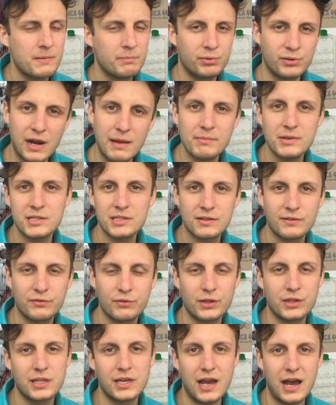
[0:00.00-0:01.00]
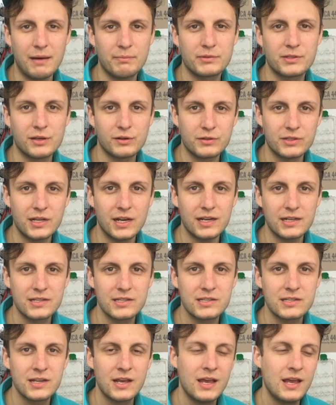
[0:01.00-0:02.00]
premise of what the opto
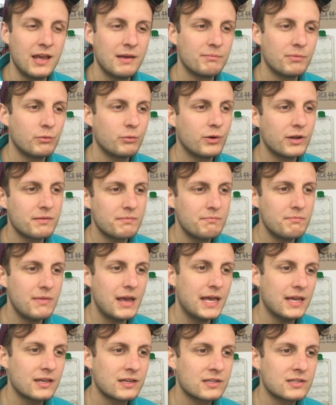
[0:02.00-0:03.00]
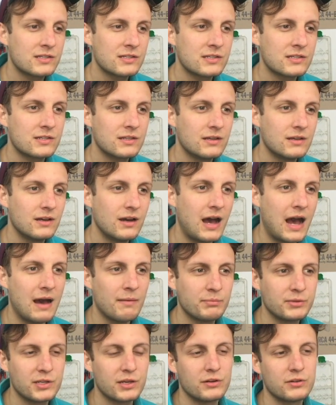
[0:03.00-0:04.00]
does. But what makes
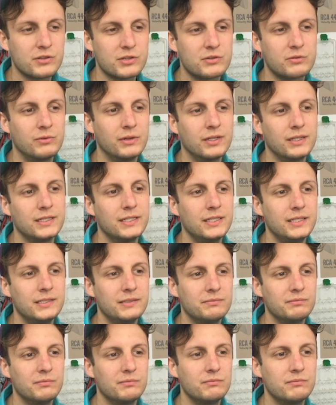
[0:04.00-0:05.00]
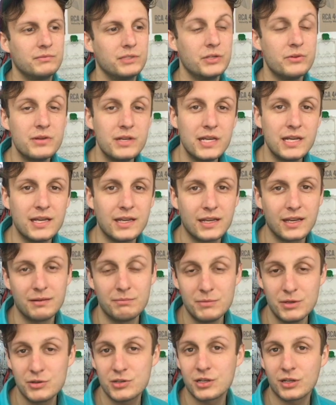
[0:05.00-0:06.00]
optos really unique
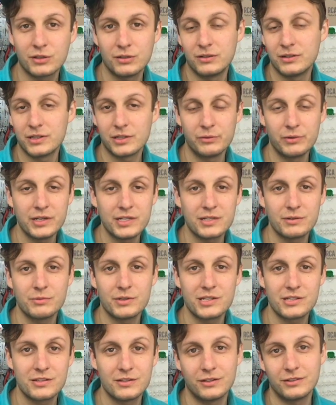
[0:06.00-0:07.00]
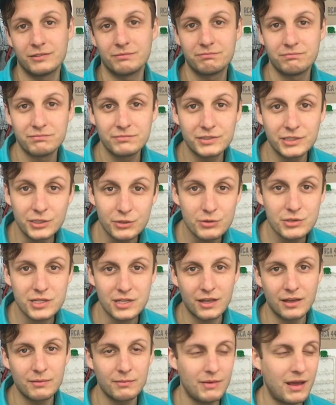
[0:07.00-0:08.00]
and musical, and the reason we still use
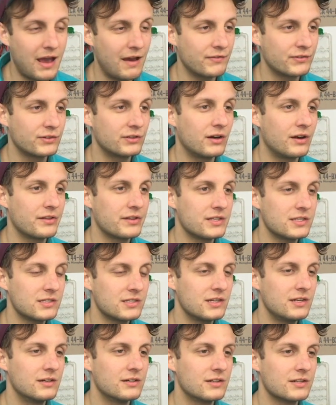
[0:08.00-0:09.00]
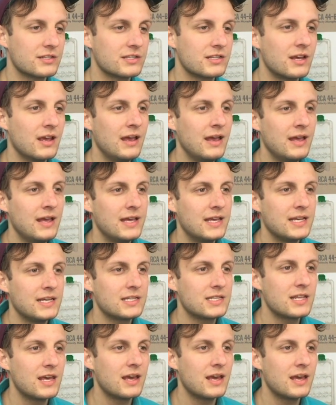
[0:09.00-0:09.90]
them after all these years, is